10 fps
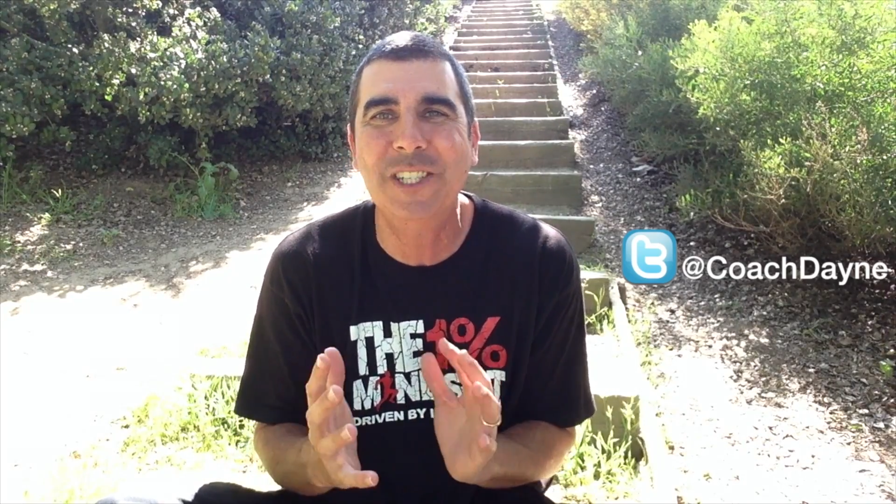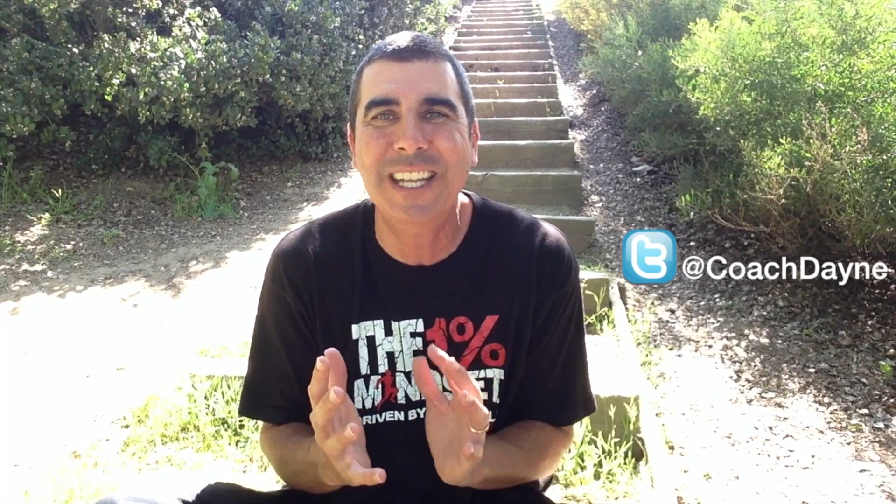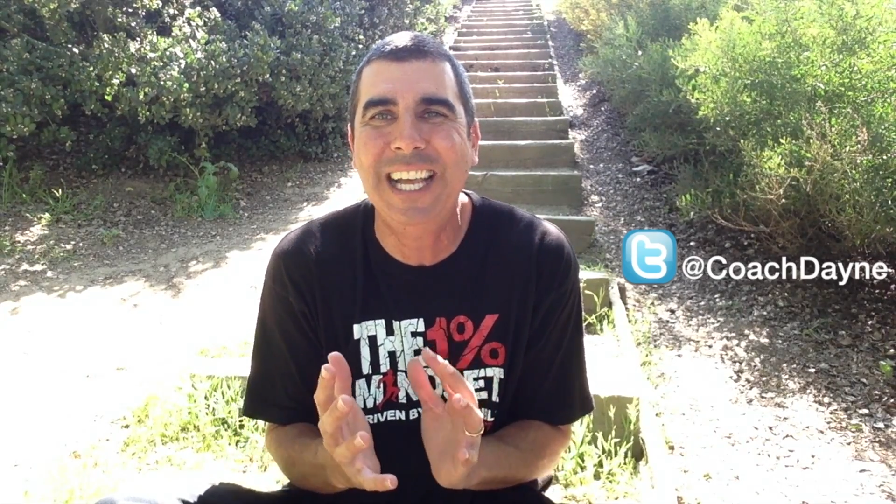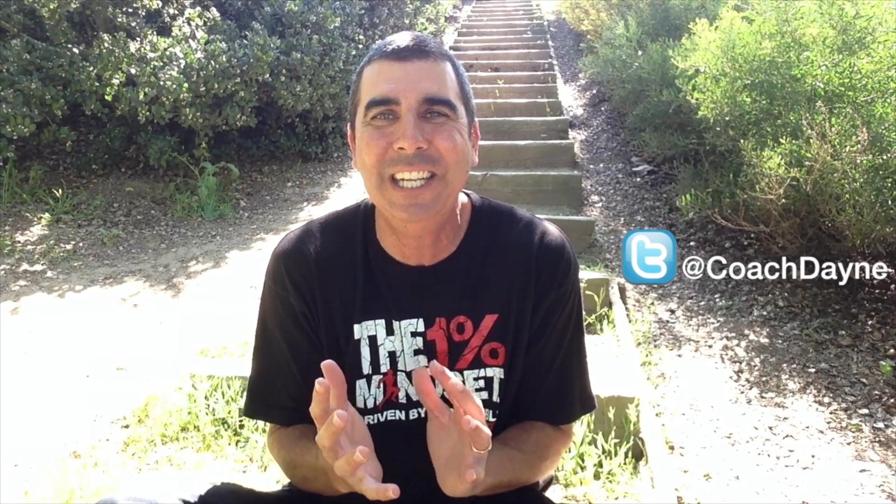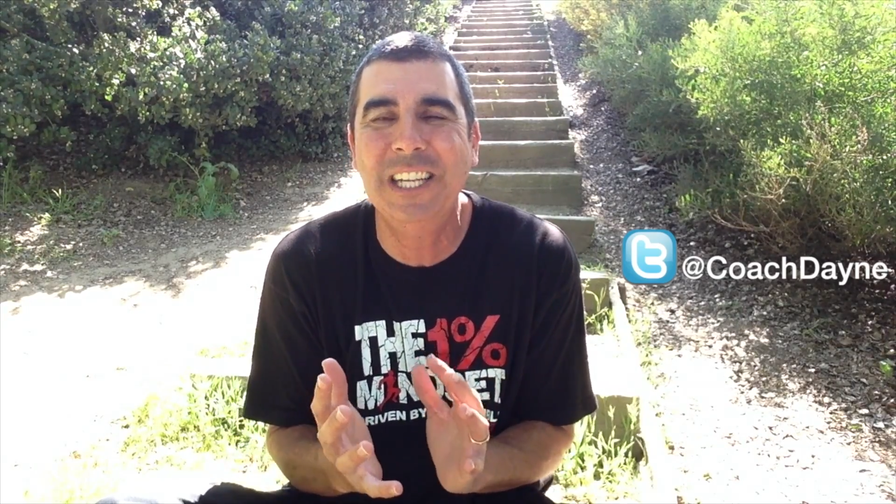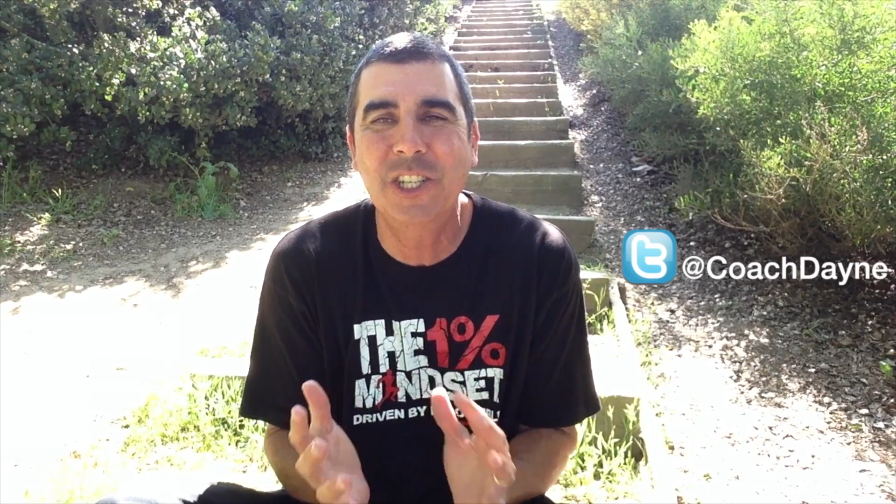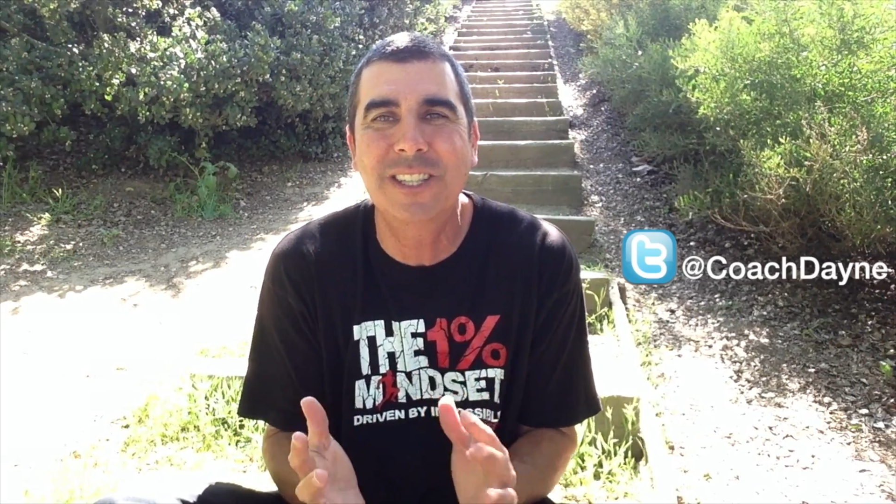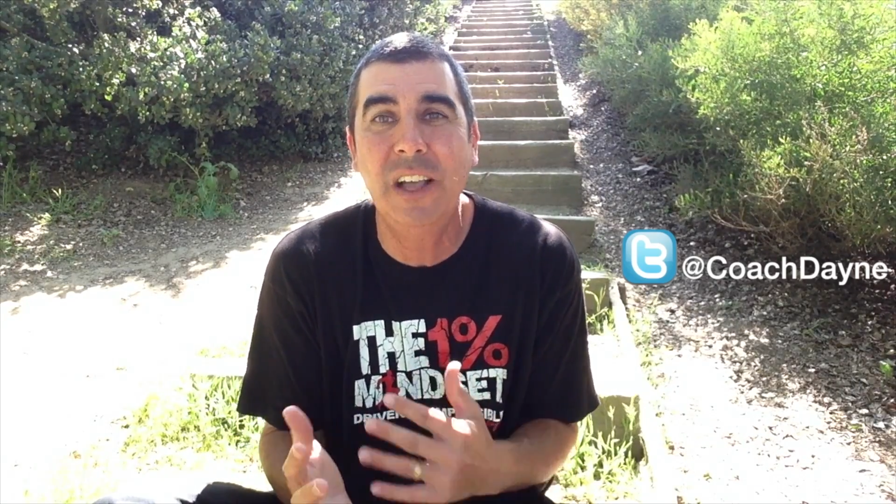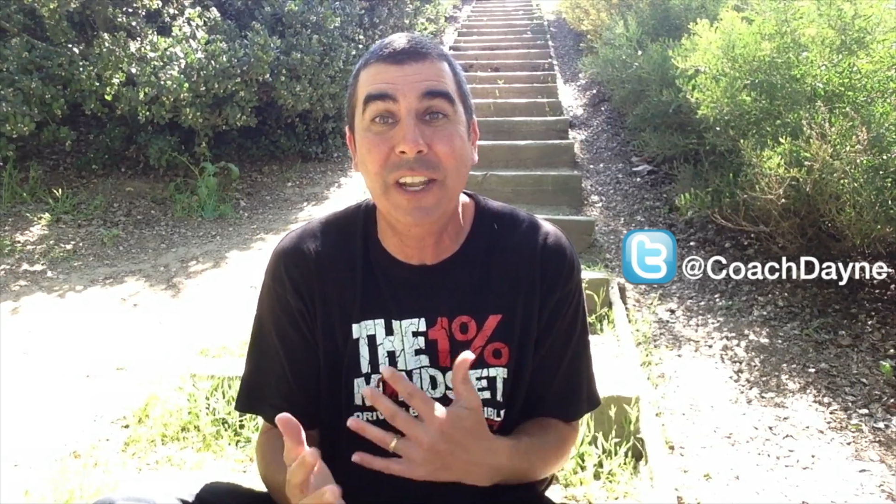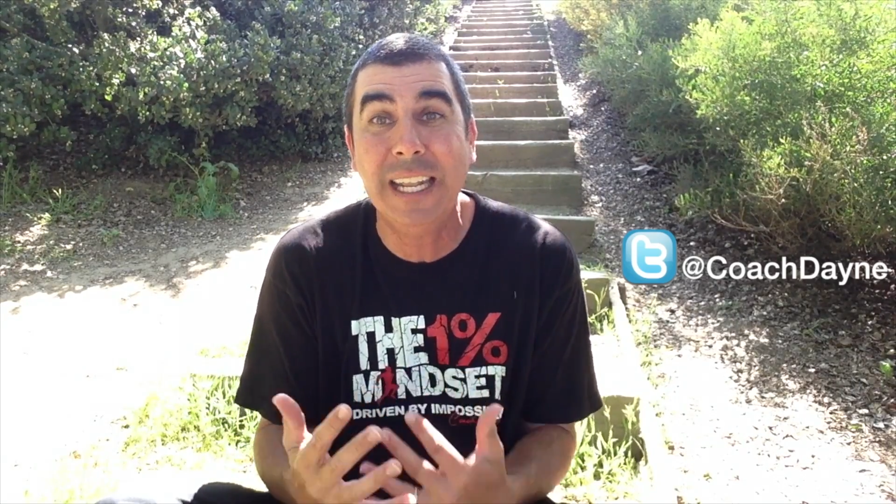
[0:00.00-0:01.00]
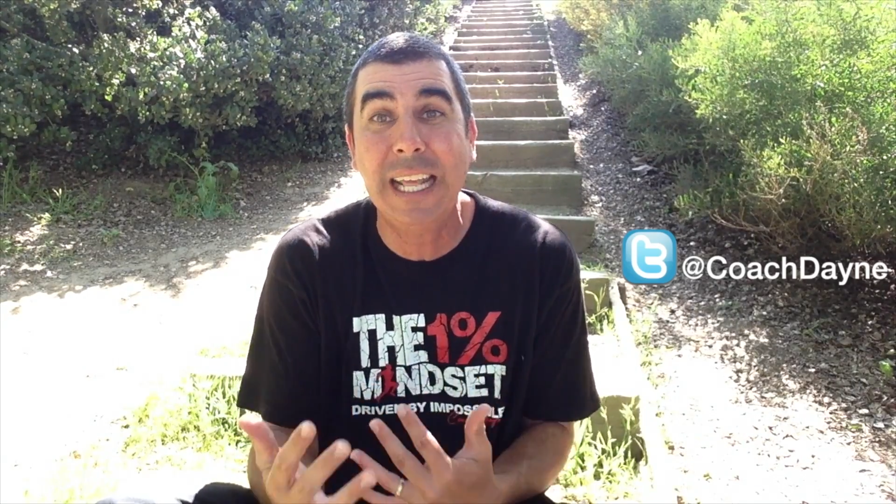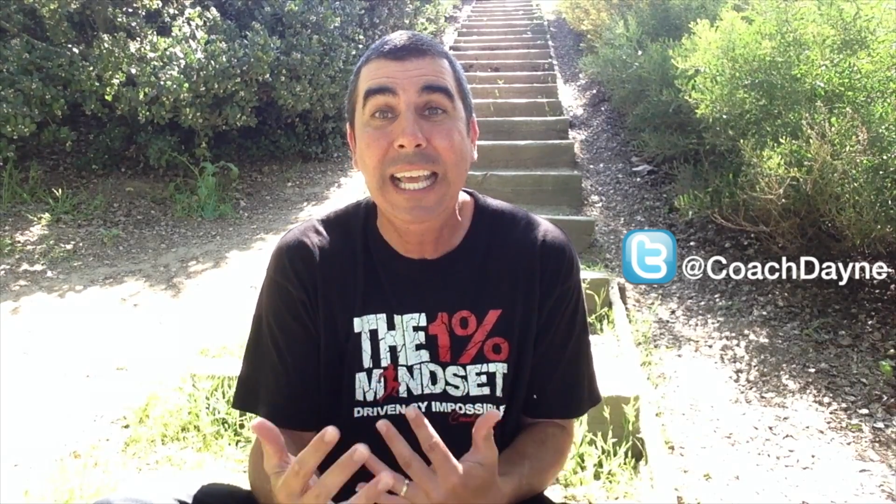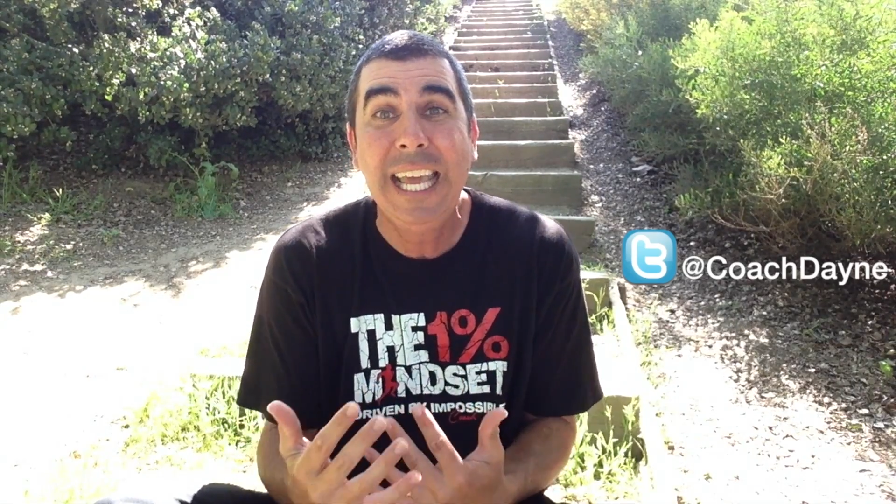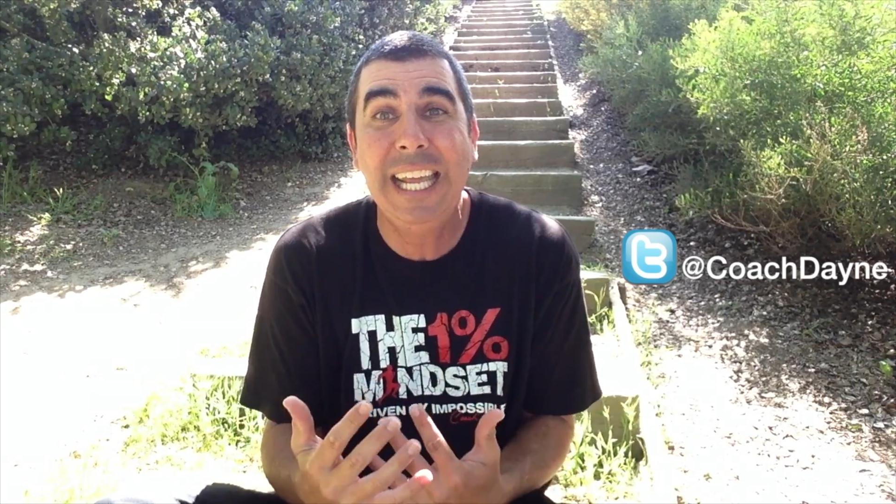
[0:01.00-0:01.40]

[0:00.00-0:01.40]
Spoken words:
just love it.